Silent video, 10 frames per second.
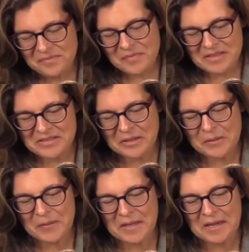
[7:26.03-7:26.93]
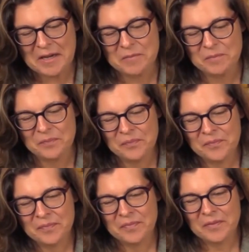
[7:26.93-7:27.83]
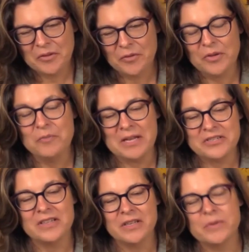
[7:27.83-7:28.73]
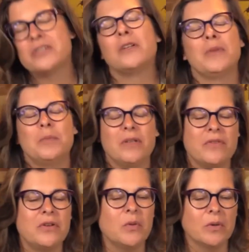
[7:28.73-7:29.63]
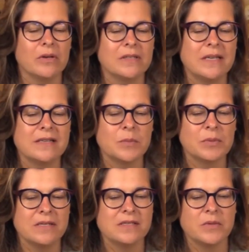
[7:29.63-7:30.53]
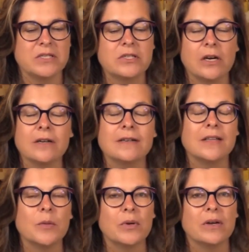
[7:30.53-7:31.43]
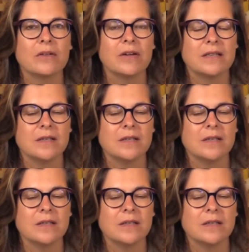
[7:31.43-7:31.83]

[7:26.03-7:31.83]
So you mentioned the original people of the New World, and it's a place that we start in the book, right?